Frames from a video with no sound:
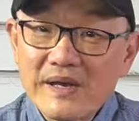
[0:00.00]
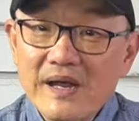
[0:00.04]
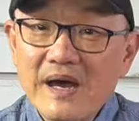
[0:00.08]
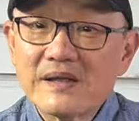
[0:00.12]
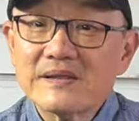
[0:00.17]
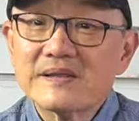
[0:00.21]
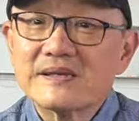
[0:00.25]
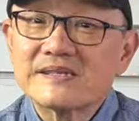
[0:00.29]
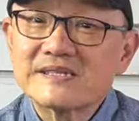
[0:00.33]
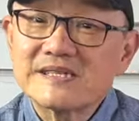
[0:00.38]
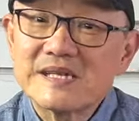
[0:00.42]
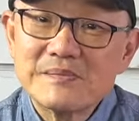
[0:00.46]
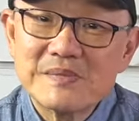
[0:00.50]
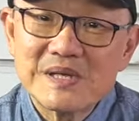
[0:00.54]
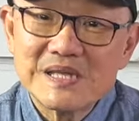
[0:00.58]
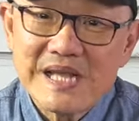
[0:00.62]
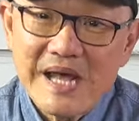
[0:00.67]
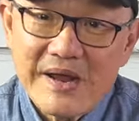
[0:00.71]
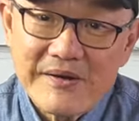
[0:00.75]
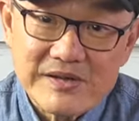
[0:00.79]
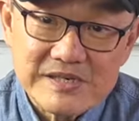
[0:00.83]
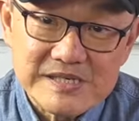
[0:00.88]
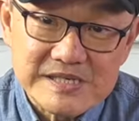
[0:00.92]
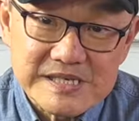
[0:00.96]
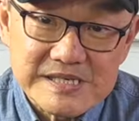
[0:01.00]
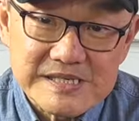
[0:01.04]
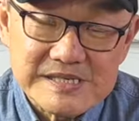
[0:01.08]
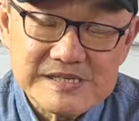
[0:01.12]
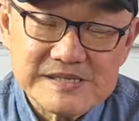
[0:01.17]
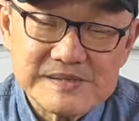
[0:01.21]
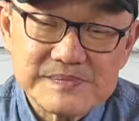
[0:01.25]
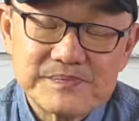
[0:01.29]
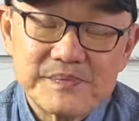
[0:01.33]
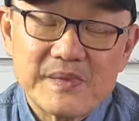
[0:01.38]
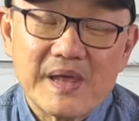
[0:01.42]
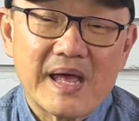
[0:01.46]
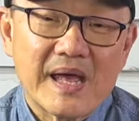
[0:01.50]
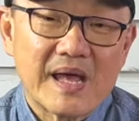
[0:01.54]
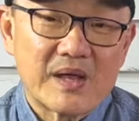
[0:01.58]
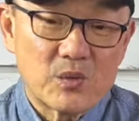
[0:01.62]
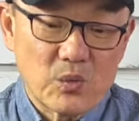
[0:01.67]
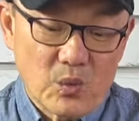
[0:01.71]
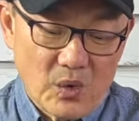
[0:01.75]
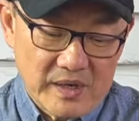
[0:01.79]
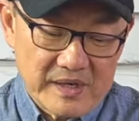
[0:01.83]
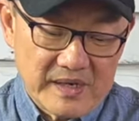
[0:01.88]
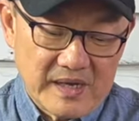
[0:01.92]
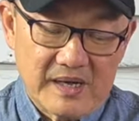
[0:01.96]
are the similarities and
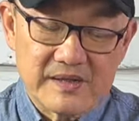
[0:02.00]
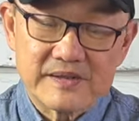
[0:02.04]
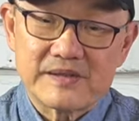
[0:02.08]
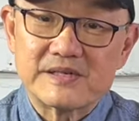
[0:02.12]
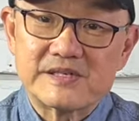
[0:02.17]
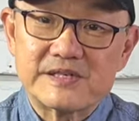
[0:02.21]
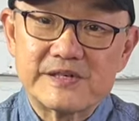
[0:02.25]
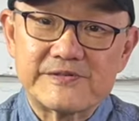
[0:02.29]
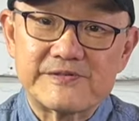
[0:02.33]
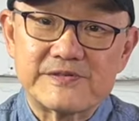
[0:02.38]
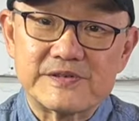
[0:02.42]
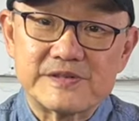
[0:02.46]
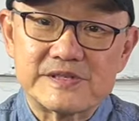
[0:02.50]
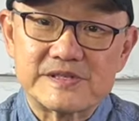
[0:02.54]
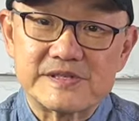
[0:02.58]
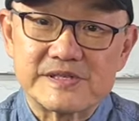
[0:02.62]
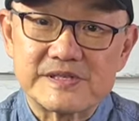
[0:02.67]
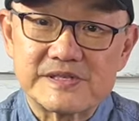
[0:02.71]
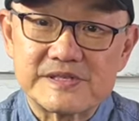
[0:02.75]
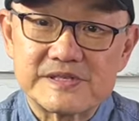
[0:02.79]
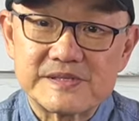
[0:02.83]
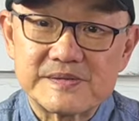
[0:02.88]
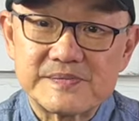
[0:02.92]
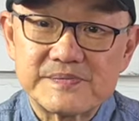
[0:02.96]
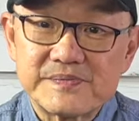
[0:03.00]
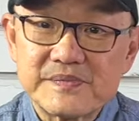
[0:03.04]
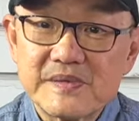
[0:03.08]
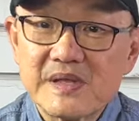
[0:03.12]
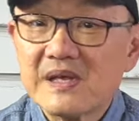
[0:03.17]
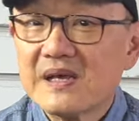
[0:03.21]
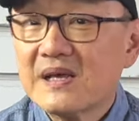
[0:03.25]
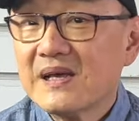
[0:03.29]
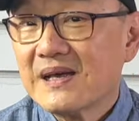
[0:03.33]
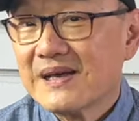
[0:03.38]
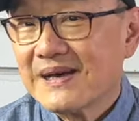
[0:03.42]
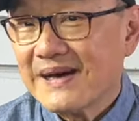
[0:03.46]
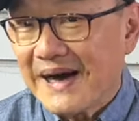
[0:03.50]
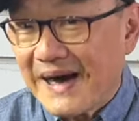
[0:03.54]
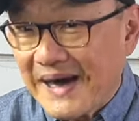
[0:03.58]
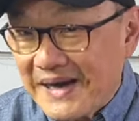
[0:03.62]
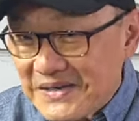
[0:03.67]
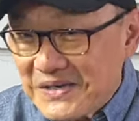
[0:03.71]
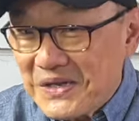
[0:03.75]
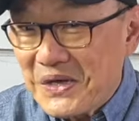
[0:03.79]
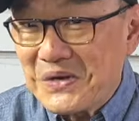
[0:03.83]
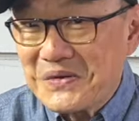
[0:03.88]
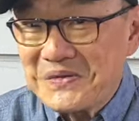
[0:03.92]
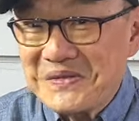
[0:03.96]
what are the differences? I
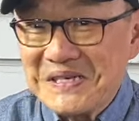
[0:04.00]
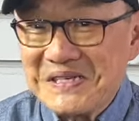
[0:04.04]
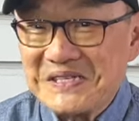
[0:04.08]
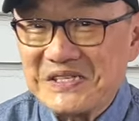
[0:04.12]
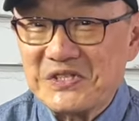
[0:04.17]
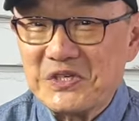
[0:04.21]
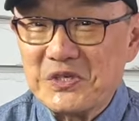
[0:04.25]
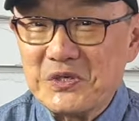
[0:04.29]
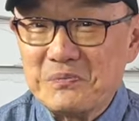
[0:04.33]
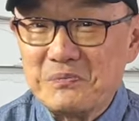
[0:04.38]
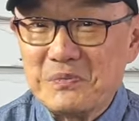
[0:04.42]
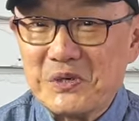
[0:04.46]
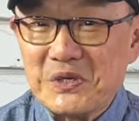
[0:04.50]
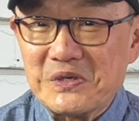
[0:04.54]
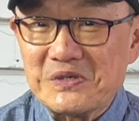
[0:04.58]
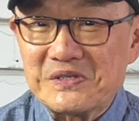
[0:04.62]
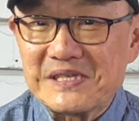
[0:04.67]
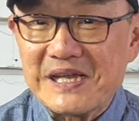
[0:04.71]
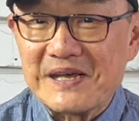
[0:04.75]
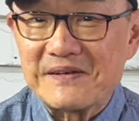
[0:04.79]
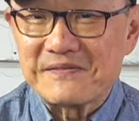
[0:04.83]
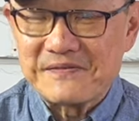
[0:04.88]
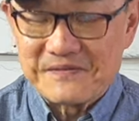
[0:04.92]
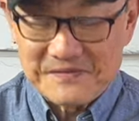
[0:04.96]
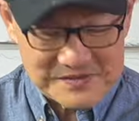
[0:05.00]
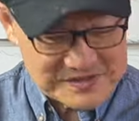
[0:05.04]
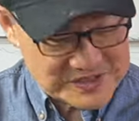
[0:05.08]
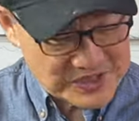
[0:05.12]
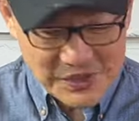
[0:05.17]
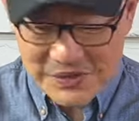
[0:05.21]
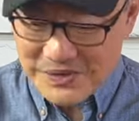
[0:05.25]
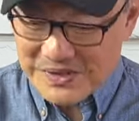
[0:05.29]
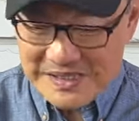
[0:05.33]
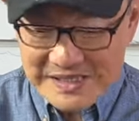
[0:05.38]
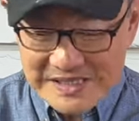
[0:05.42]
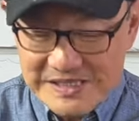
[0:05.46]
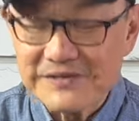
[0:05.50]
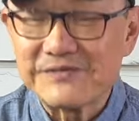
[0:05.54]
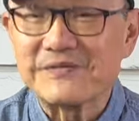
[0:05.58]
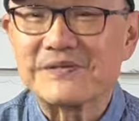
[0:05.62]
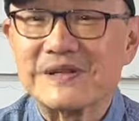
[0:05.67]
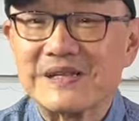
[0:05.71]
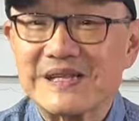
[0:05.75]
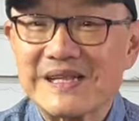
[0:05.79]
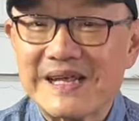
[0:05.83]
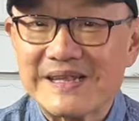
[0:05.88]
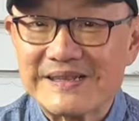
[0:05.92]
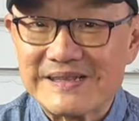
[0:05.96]
know these two boots have totally
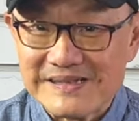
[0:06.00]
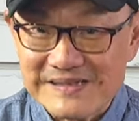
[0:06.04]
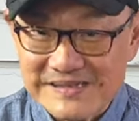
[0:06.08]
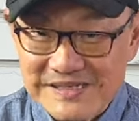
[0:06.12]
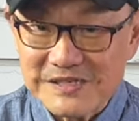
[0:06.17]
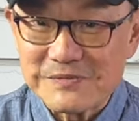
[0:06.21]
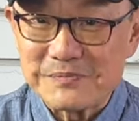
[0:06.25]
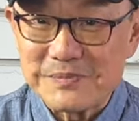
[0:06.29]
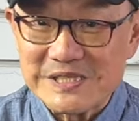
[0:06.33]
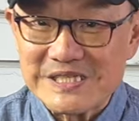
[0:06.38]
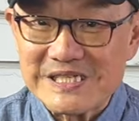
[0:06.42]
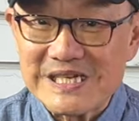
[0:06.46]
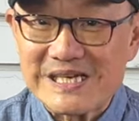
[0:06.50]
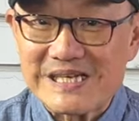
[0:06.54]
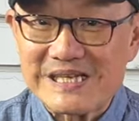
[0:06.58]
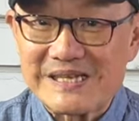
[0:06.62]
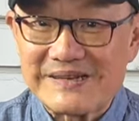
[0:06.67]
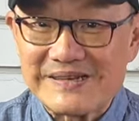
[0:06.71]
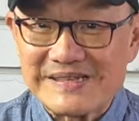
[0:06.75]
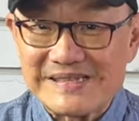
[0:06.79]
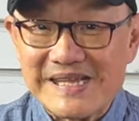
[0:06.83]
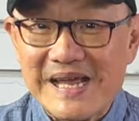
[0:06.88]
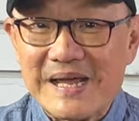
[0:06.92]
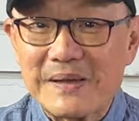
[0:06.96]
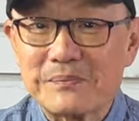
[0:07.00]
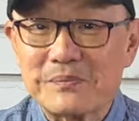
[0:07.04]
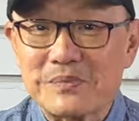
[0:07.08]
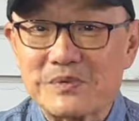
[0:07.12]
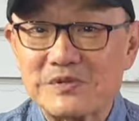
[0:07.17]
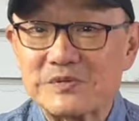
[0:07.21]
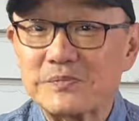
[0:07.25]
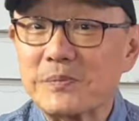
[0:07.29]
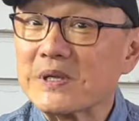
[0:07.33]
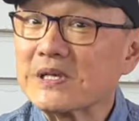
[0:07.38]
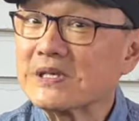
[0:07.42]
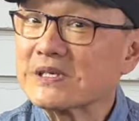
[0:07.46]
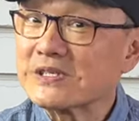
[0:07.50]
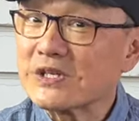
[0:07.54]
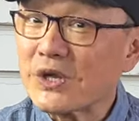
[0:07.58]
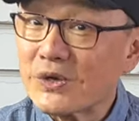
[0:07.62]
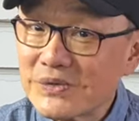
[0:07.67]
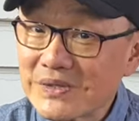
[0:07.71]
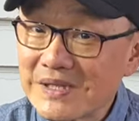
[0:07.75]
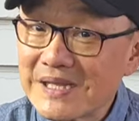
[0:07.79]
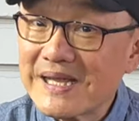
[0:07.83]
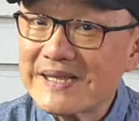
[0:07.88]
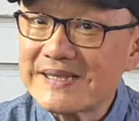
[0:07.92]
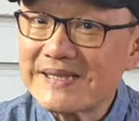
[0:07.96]
different leathers, this particular examples, but
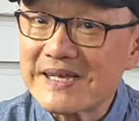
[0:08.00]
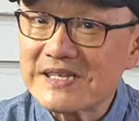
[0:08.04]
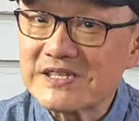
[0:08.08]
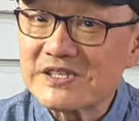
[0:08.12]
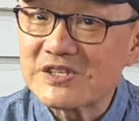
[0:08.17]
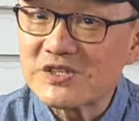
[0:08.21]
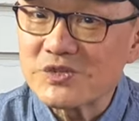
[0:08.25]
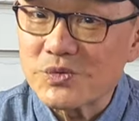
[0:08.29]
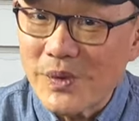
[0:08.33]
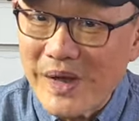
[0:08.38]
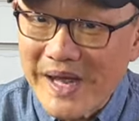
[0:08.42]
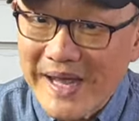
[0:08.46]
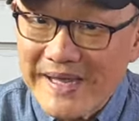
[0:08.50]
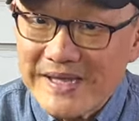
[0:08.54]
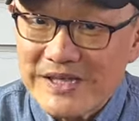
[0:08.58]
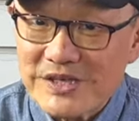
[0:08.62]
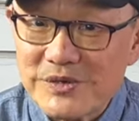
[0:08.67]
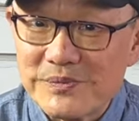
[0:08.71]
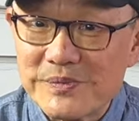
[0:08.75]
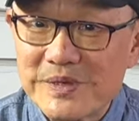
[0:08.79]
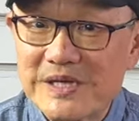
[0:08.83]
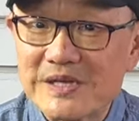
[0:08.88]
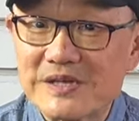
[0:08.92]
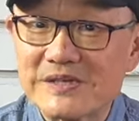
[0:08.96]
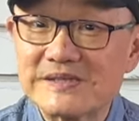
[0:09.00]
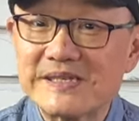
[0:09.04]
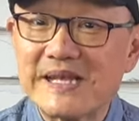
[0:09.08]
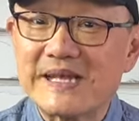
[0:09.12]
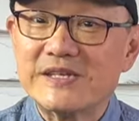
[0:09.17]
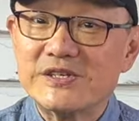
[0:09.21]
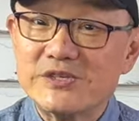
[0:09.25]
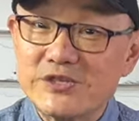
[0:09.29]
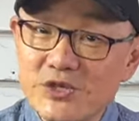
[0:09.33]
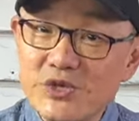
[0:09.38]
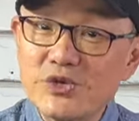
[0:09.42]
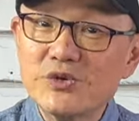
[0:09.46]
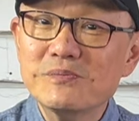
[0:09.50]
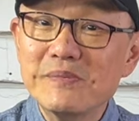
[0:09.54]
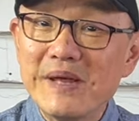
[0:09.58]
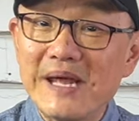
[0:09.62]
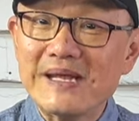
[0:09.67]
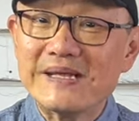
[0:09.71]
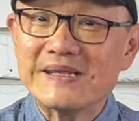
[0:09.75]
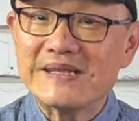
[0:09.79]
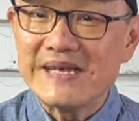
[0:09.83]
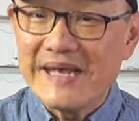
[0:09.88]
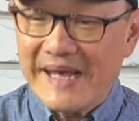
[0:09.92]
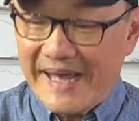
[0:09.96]
don't let that sway you, because they do
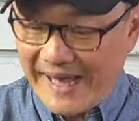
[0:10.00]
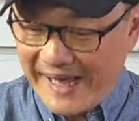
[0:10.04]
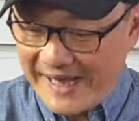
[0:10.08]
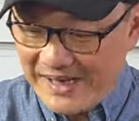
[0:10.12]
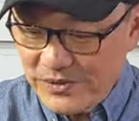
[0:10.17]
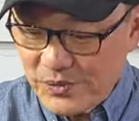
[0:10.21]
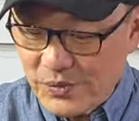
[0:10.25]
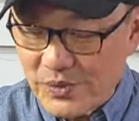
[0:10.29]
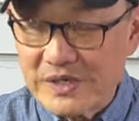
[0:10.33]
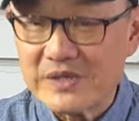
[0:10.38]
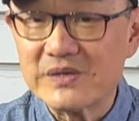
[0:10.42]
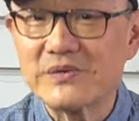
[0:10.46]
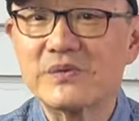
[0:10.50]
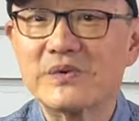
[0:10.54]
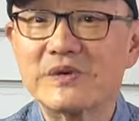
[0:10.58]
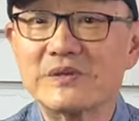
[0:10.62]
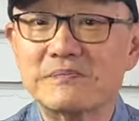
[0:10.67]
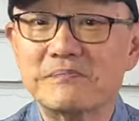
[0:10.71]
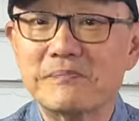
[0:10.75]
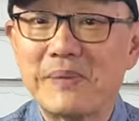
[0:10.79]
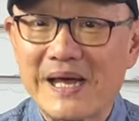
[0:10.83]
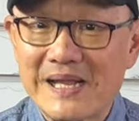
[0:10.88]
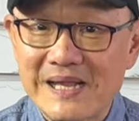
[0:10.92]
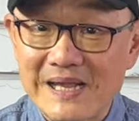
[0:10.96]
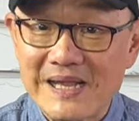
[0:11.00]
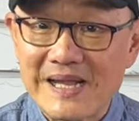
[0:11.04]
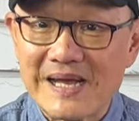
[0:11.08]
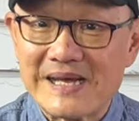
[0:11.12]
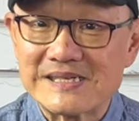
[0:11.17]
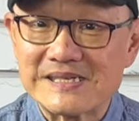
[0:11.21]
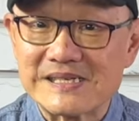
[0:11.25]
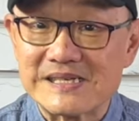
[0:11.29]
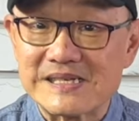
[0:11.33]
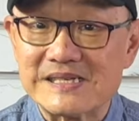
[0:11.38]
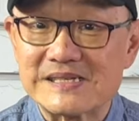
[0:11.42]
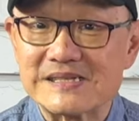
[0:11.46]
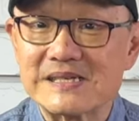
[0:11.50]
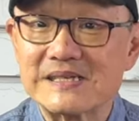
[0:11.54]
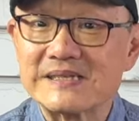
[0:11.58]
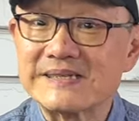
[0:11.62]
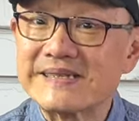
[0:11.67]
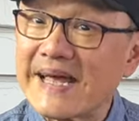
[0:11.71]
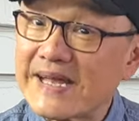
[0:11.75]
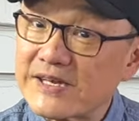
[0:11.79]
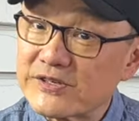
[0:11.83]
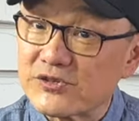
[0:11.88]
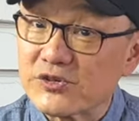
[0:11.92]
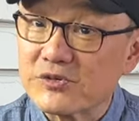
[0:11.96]
make the Edward with Badalassi's
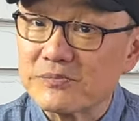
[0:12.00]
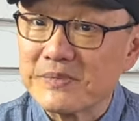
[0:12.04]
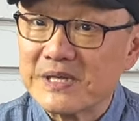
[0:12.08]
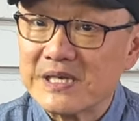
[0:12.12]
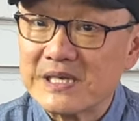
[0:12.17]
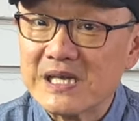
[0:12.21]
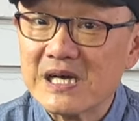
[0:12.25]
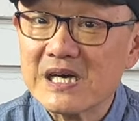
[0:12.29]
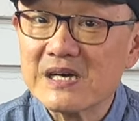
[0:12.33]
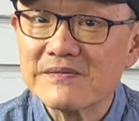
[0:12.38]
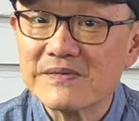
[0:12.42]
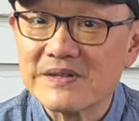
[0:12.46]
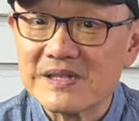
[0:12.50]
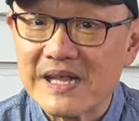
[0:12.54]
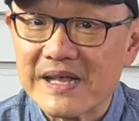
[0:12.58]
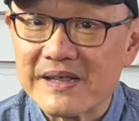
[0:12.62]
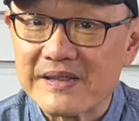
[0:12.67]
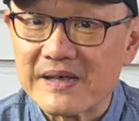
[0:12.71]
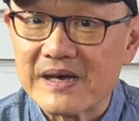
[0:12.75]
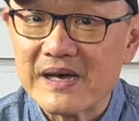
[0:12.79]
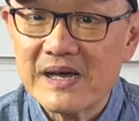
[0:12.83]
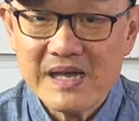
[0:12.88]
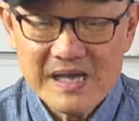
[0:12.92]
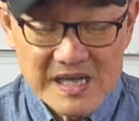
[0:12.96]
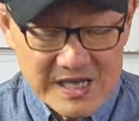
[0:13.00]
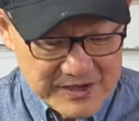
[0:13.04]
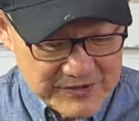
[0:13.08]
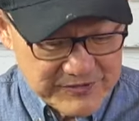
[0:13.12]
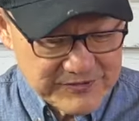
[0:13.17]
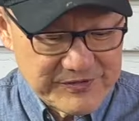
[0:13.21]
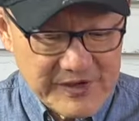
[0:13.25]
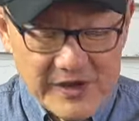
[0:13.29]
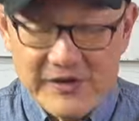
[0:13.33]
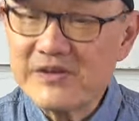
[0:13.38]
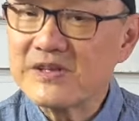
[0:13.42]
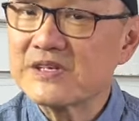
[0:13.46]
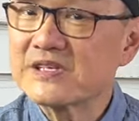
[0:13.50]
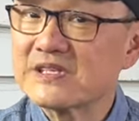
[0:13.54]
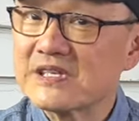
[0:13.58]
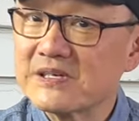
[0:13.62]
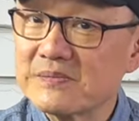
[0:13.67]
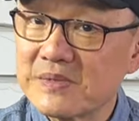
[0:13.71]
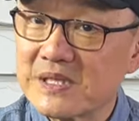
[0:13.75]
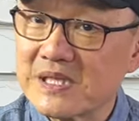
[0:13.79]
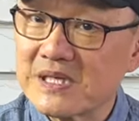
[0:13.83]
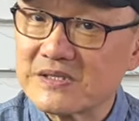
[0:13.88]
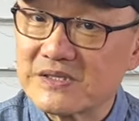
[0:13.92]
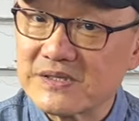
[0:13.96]
natural Minerva leather, very
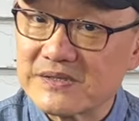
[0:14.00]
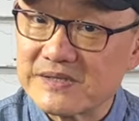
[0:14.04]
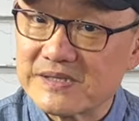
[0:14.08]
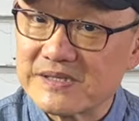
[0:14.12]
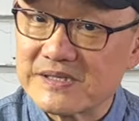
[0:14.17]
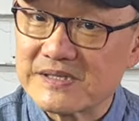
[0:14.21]
similar to this